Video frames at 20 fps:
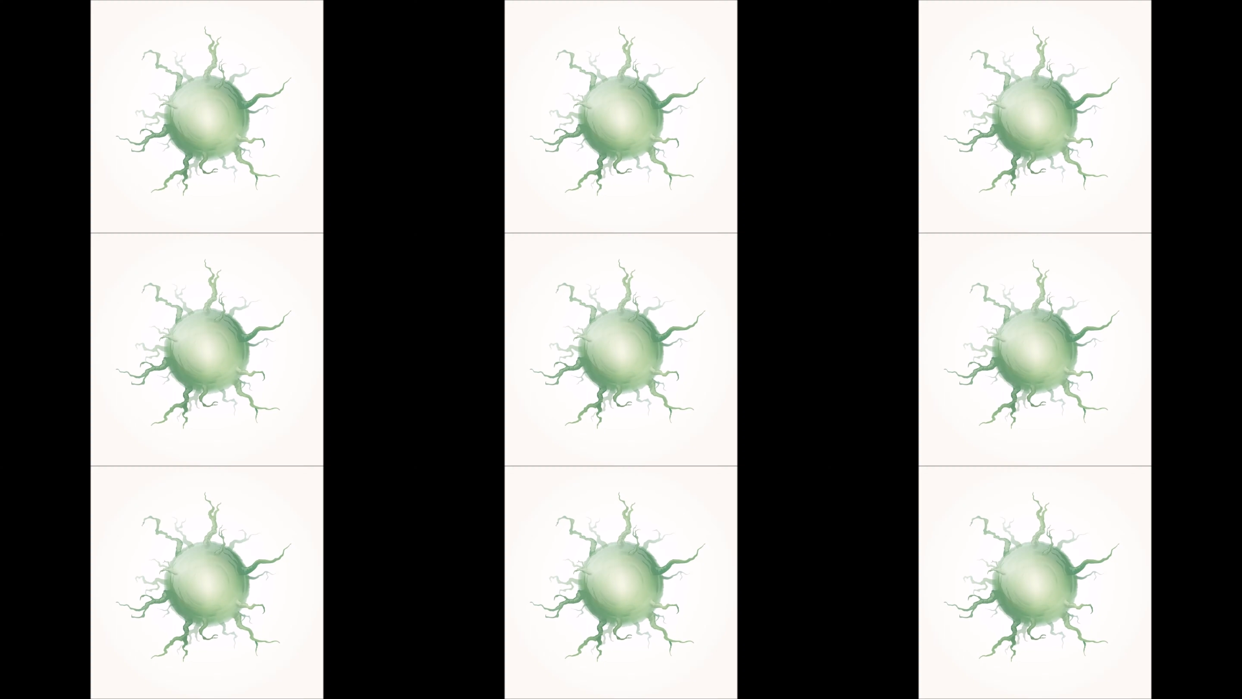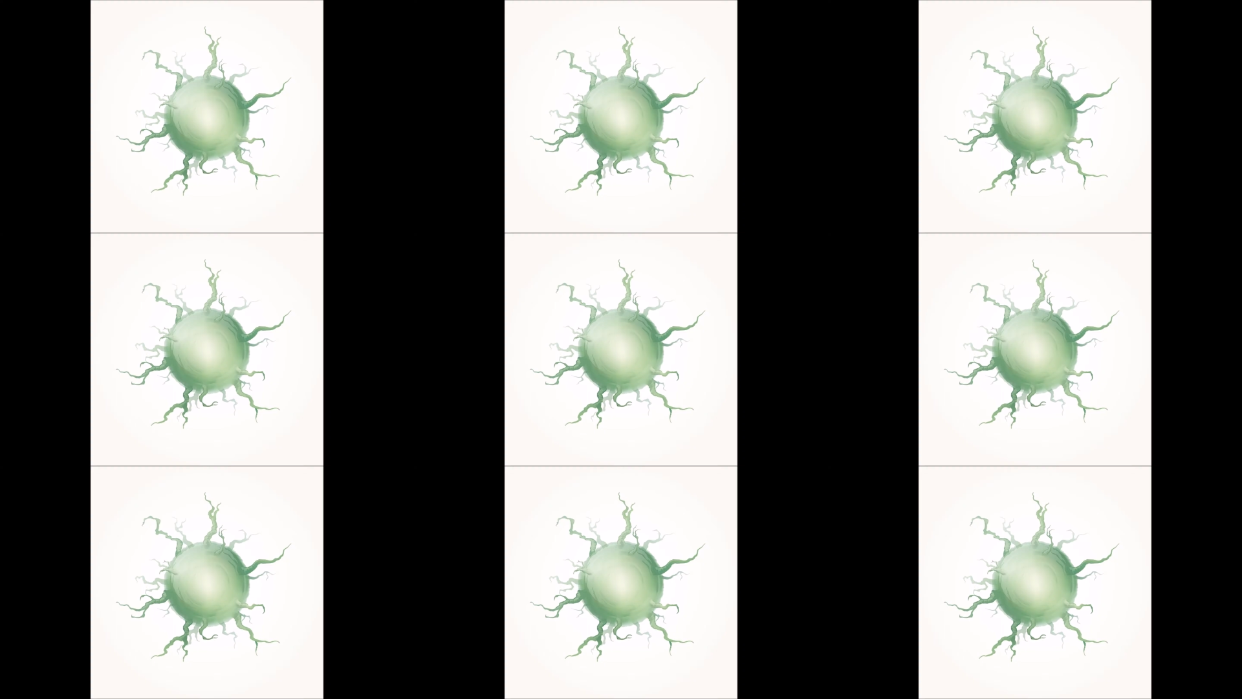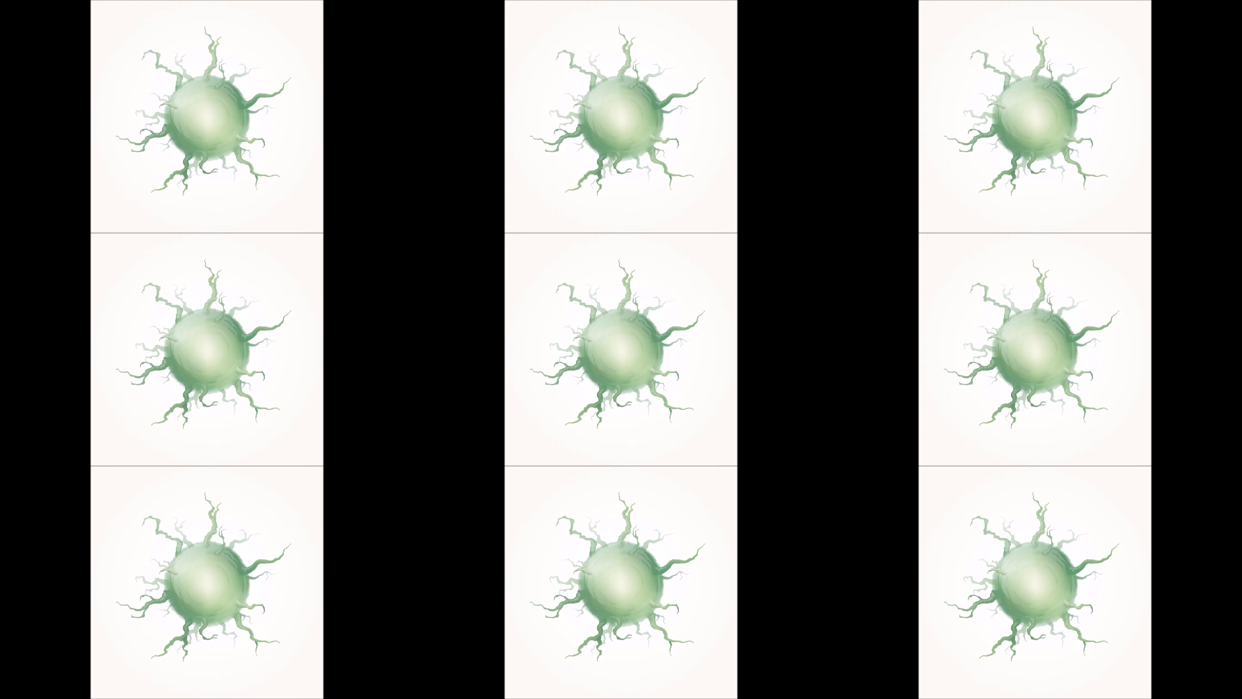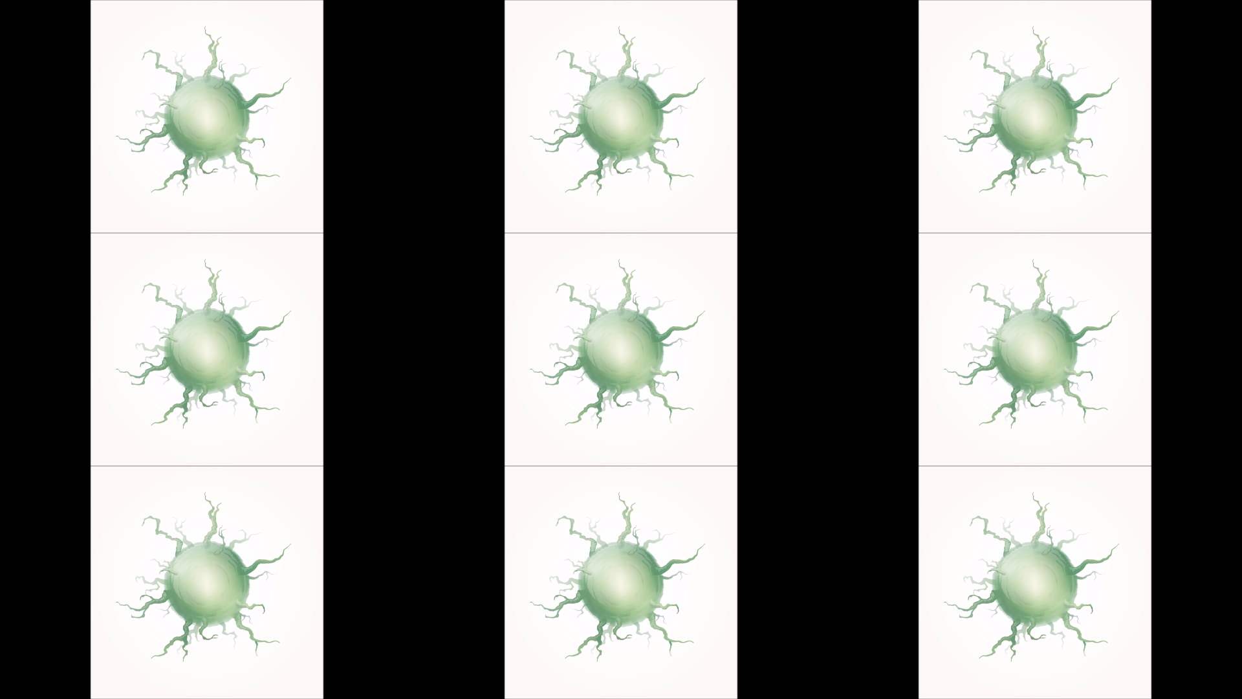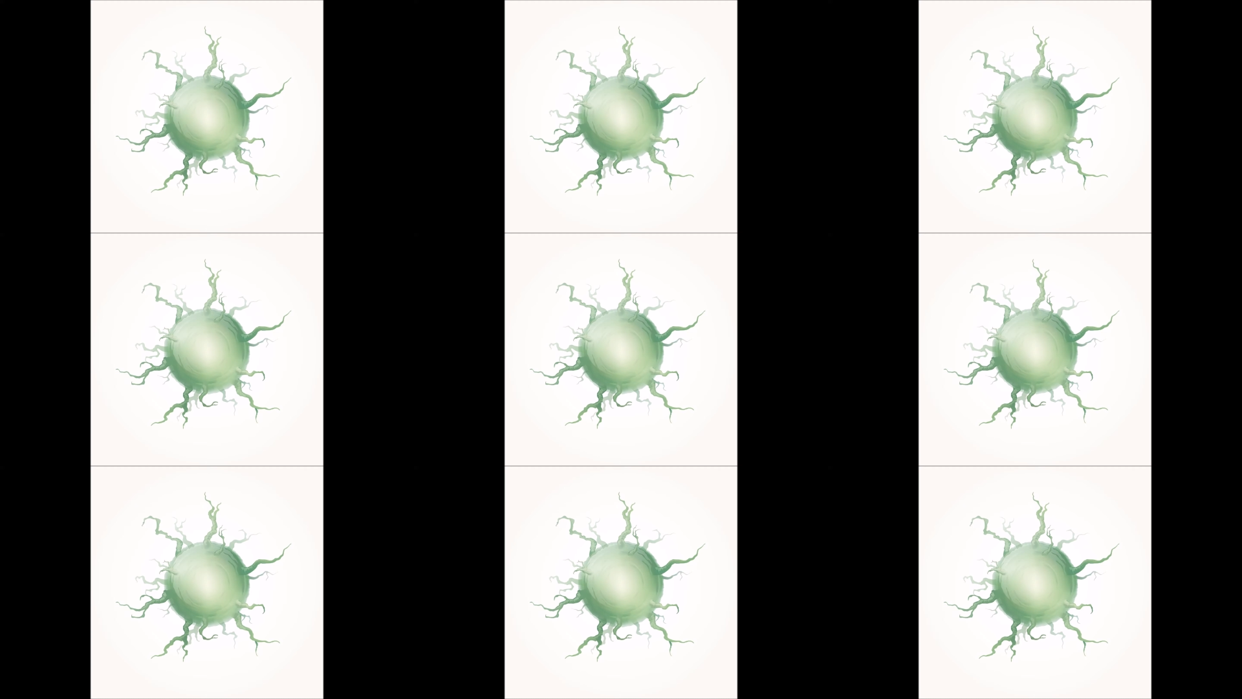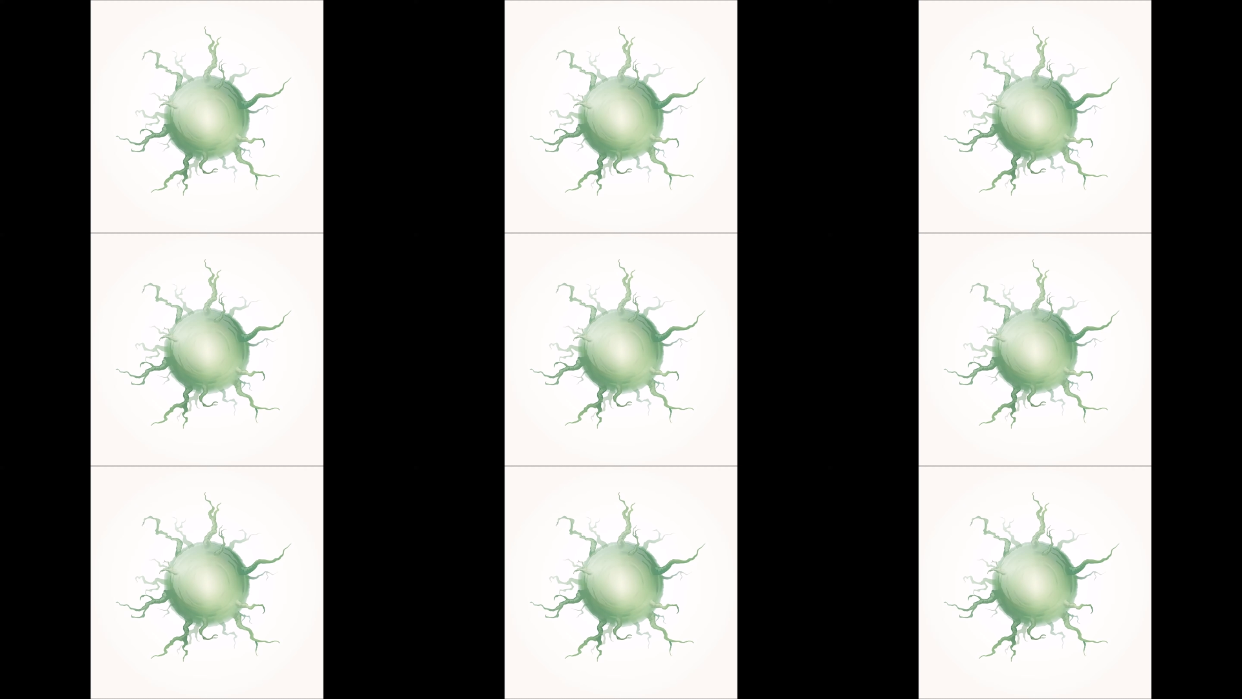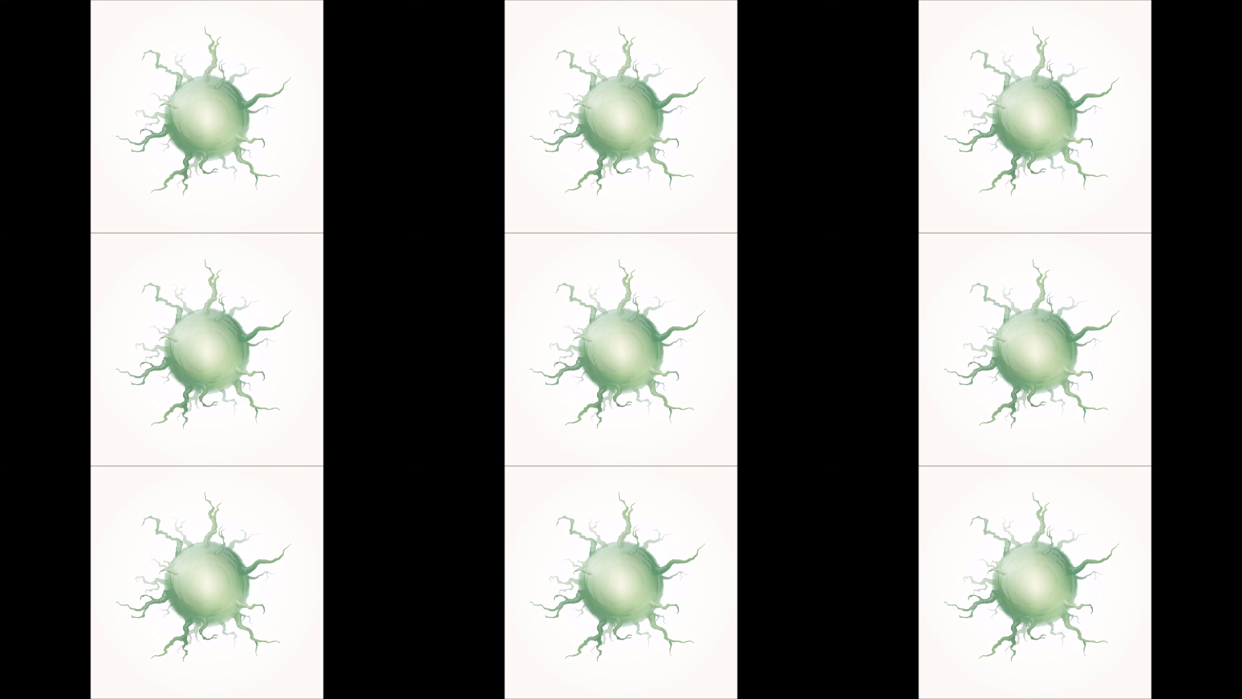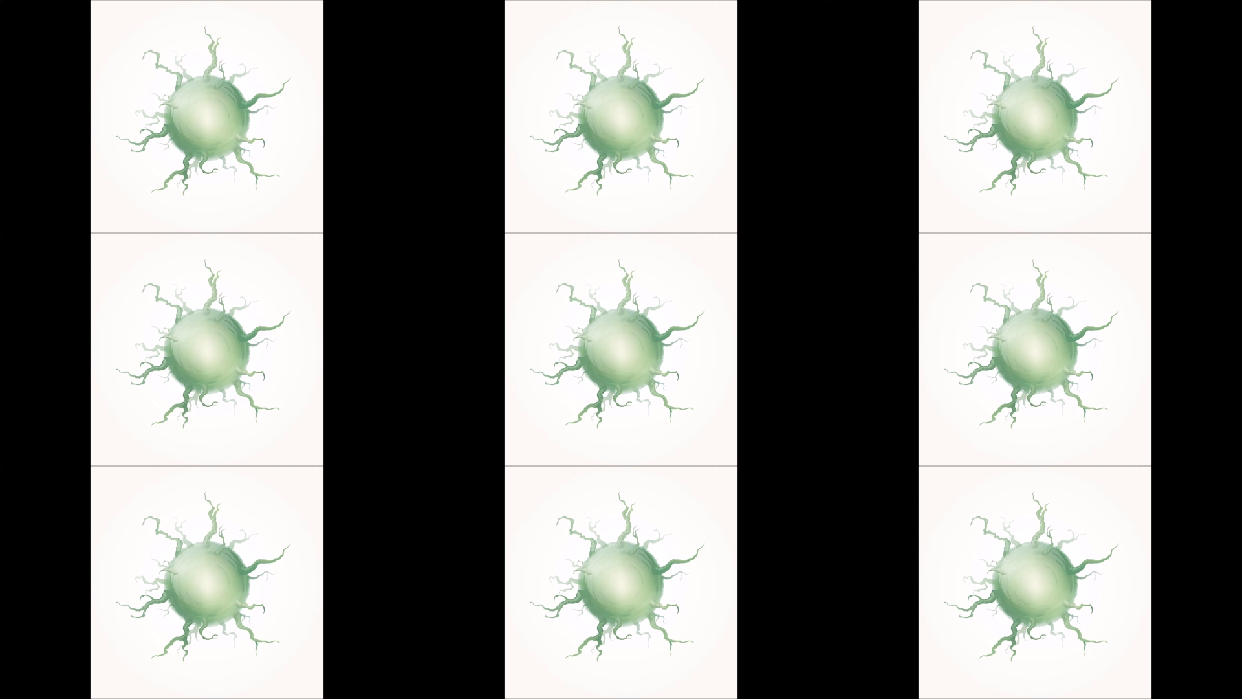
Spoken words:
(no speaker visible)